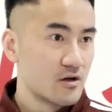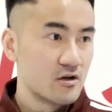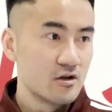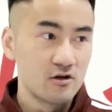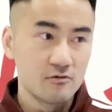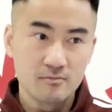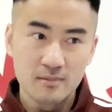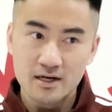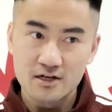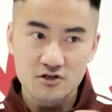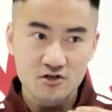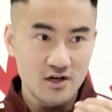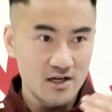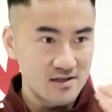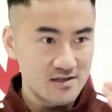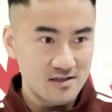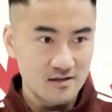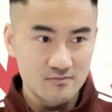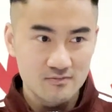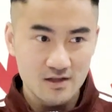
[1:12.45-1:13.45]
You might train
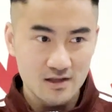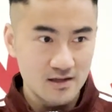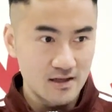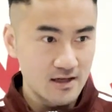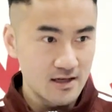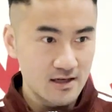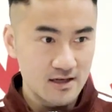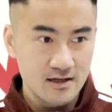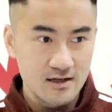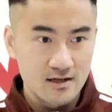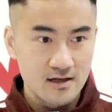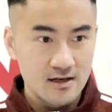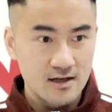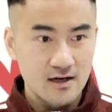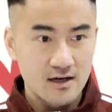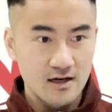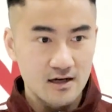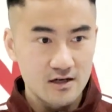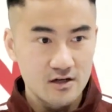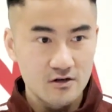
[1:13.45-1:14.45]
something like,
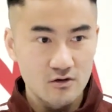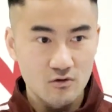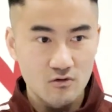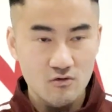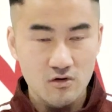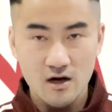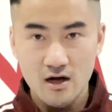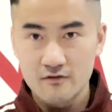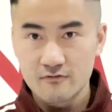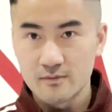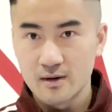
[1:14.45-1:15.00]
Krav